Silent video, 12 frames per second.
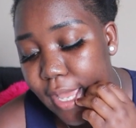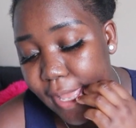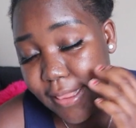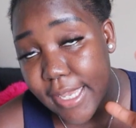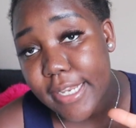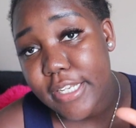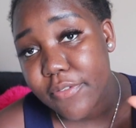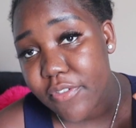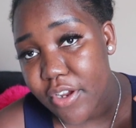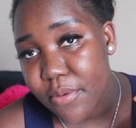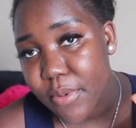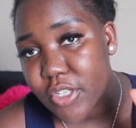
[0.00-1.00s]
I liked it
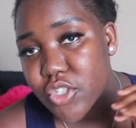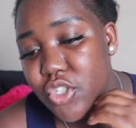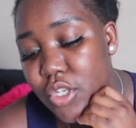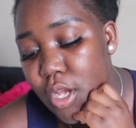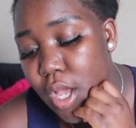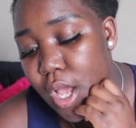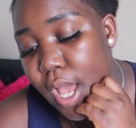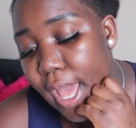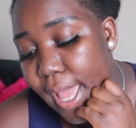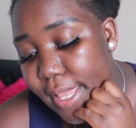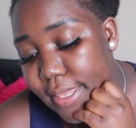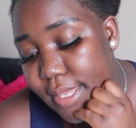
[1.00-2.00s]
very much.
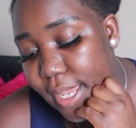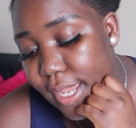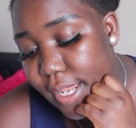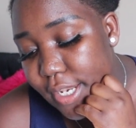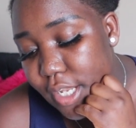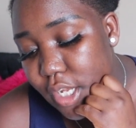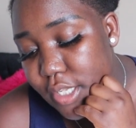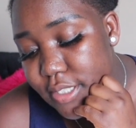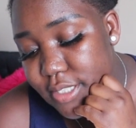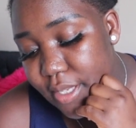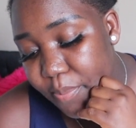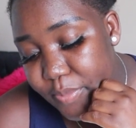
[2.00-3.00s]
And then in
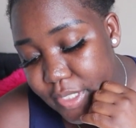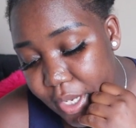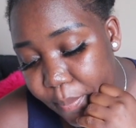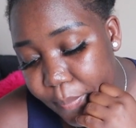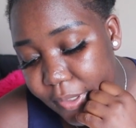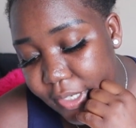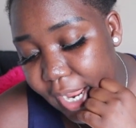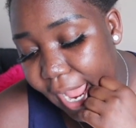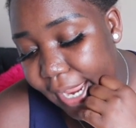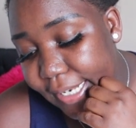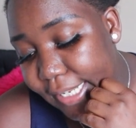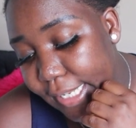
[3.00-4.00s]
September
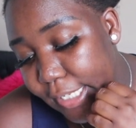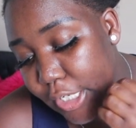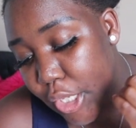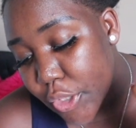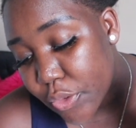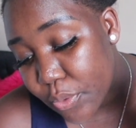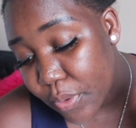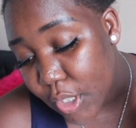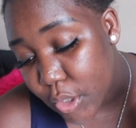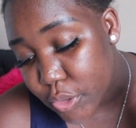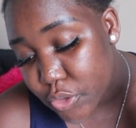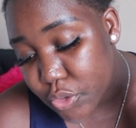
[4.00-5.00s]
I did
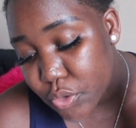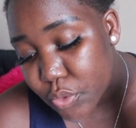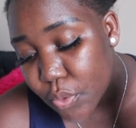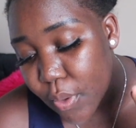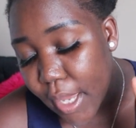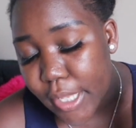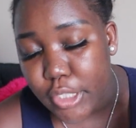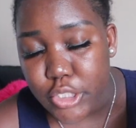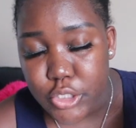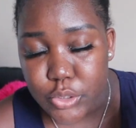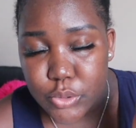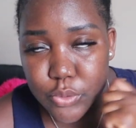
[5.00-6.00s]
302 and
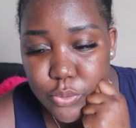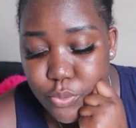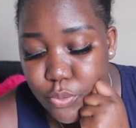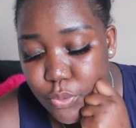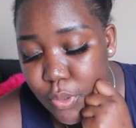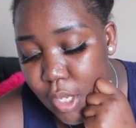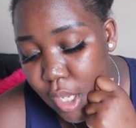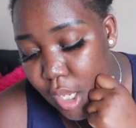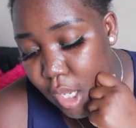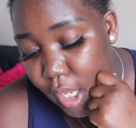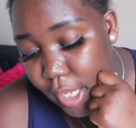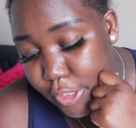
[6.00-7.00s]

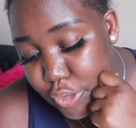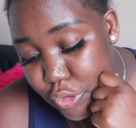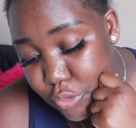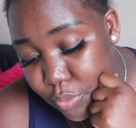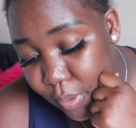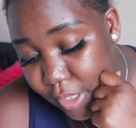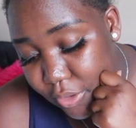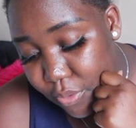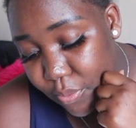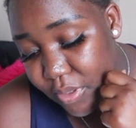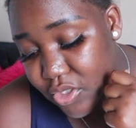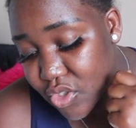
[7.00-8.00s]

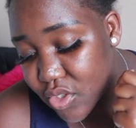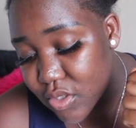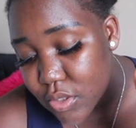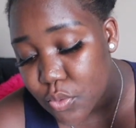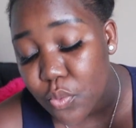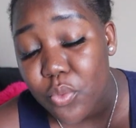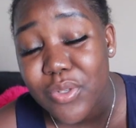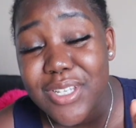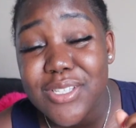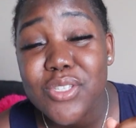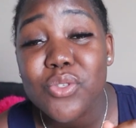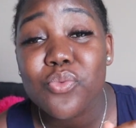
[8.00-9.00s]
283. Jesus,
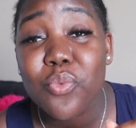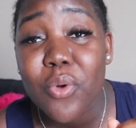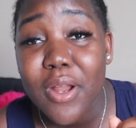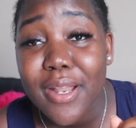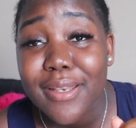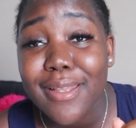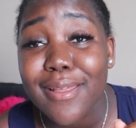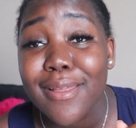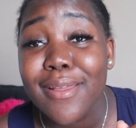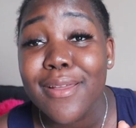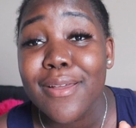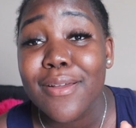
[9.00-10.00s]
this is where the
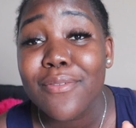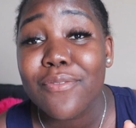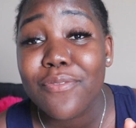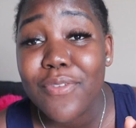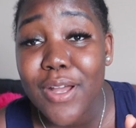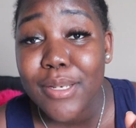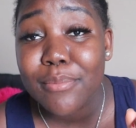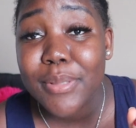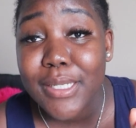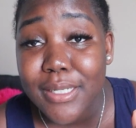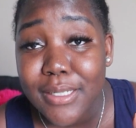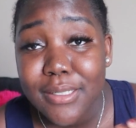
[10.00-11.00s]
fun
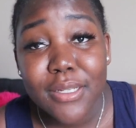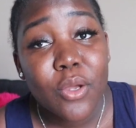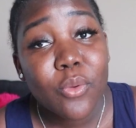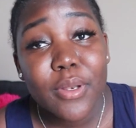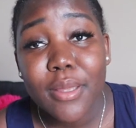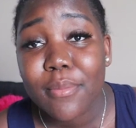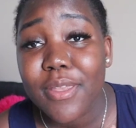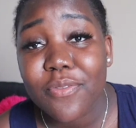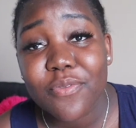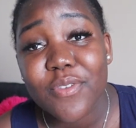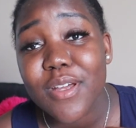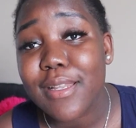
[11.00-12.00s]
begun. When I mean
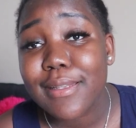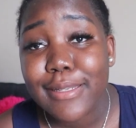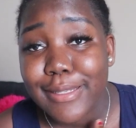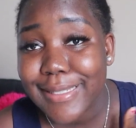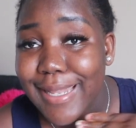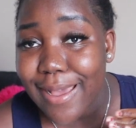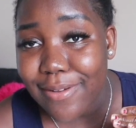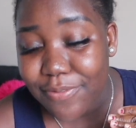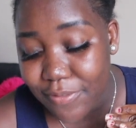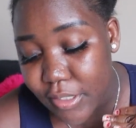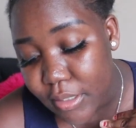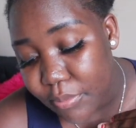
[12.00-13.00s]
fun, not
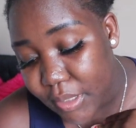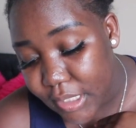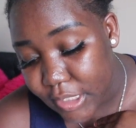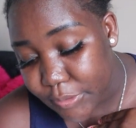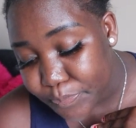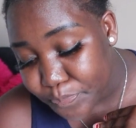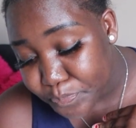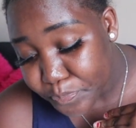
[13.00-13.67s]
fun, begun.